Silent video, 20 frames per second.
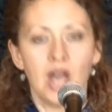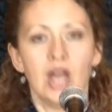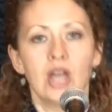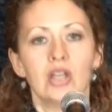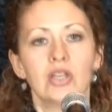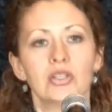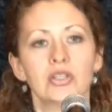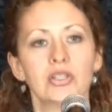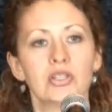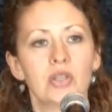
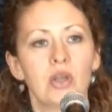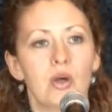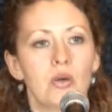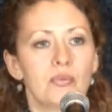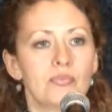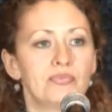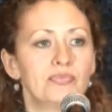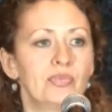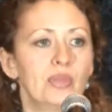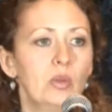So,
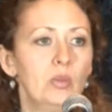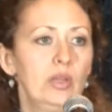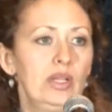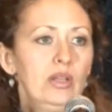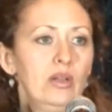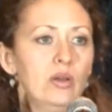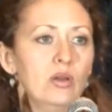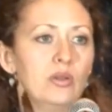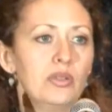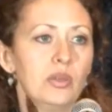we
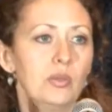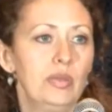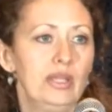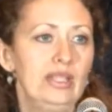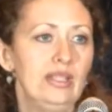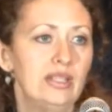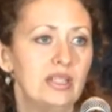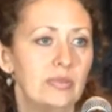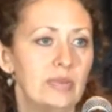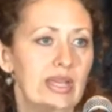know that we
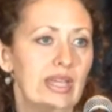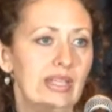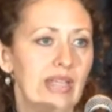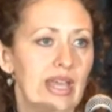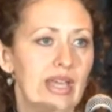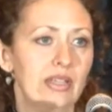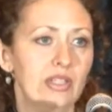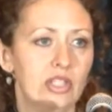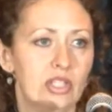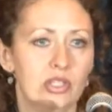need to be
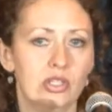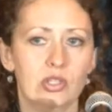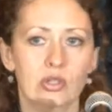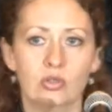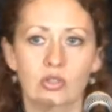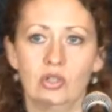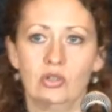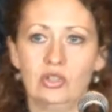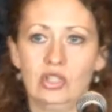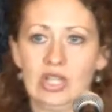engaged in
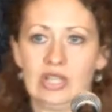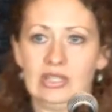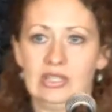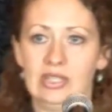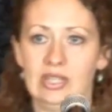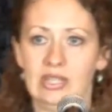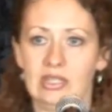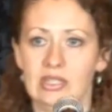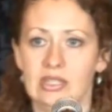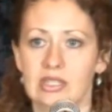social
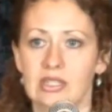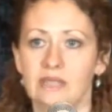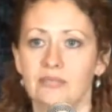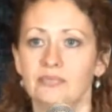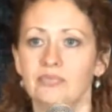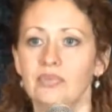justice